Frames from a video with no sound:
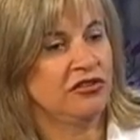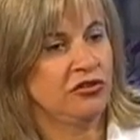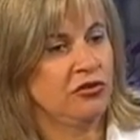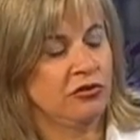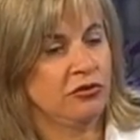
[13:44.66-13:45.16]

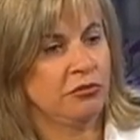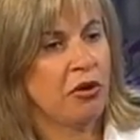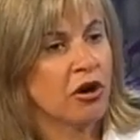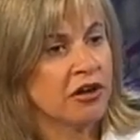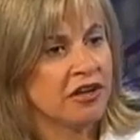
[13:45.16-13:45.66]
to
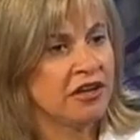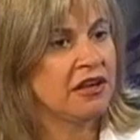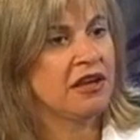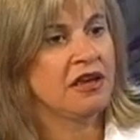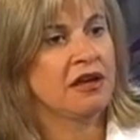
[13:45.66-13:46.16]
party,
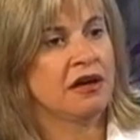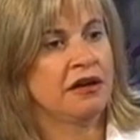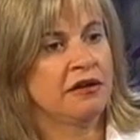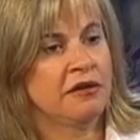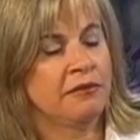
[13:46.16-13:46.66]

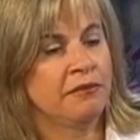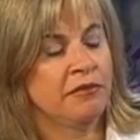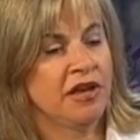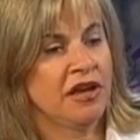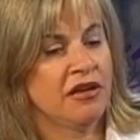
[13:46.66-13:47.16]

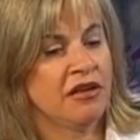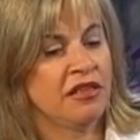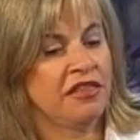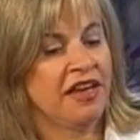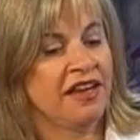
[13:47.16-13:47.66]
um,
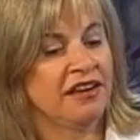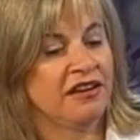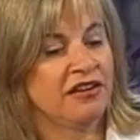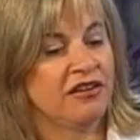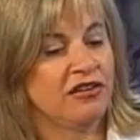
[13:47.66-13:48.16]
that
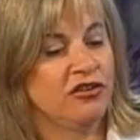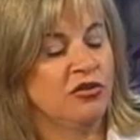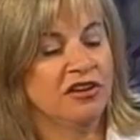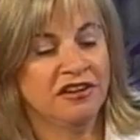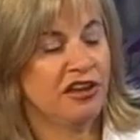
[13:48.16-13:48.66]
you
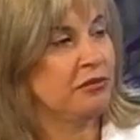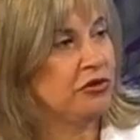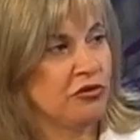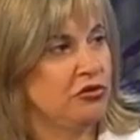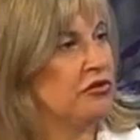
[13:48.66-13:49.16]
can tell them
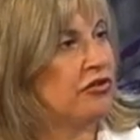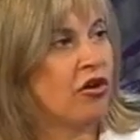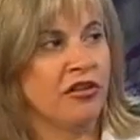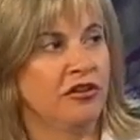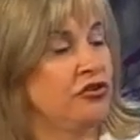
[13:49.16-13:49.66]
don't do it for
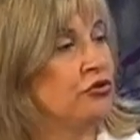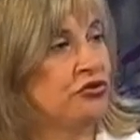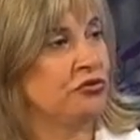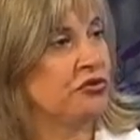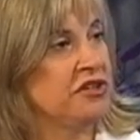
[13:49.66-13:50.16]
all these
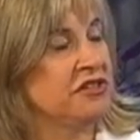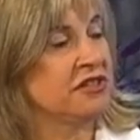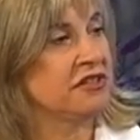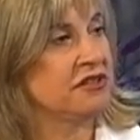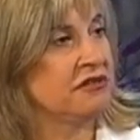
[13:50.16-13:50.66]
host of
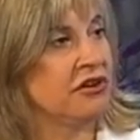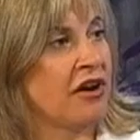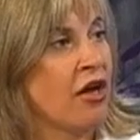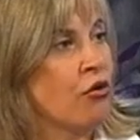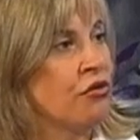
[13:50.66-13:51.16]
reasons, their
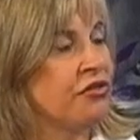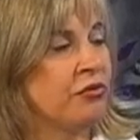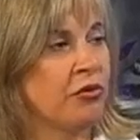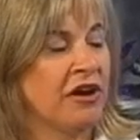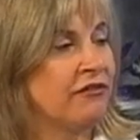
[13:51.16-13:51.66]
health,
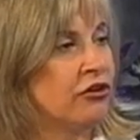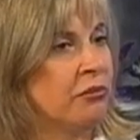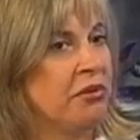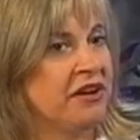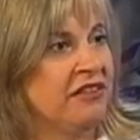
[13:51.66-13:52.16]
whatever,
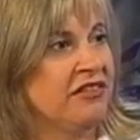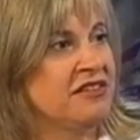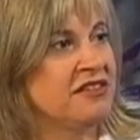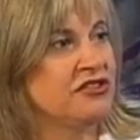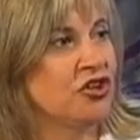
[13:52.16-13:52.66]
but
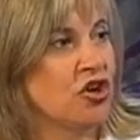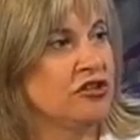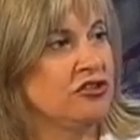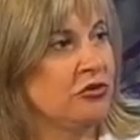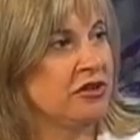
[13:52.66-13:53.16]
unless there's a
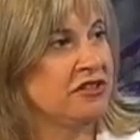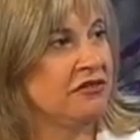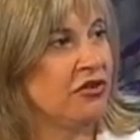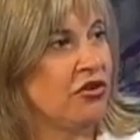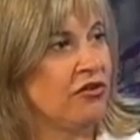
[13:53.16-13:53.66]
consequence
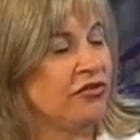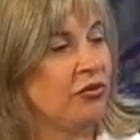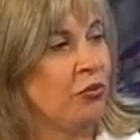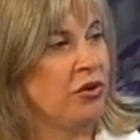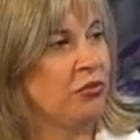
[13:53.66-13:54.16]
involved,
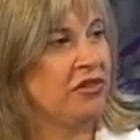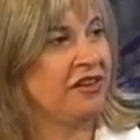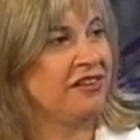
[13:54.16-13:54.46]
when will they